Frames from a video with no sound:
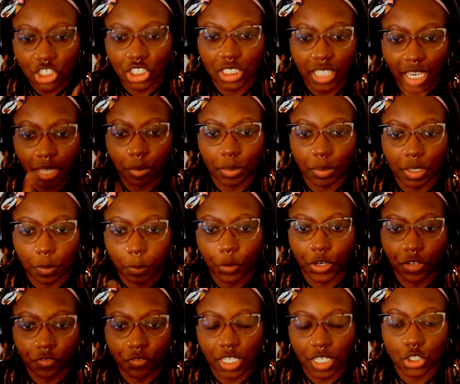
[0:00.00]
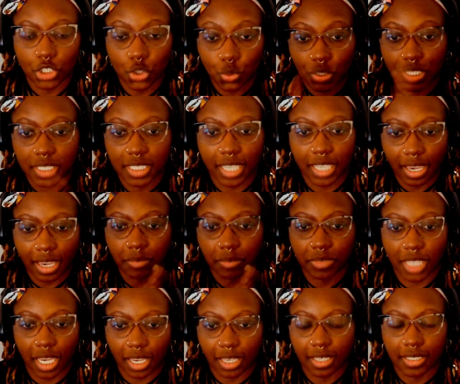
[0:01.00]
should they be privy to the same
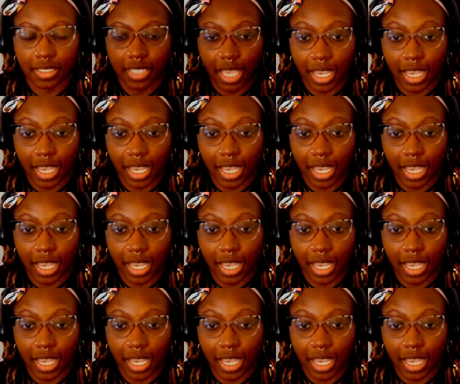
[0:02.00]
things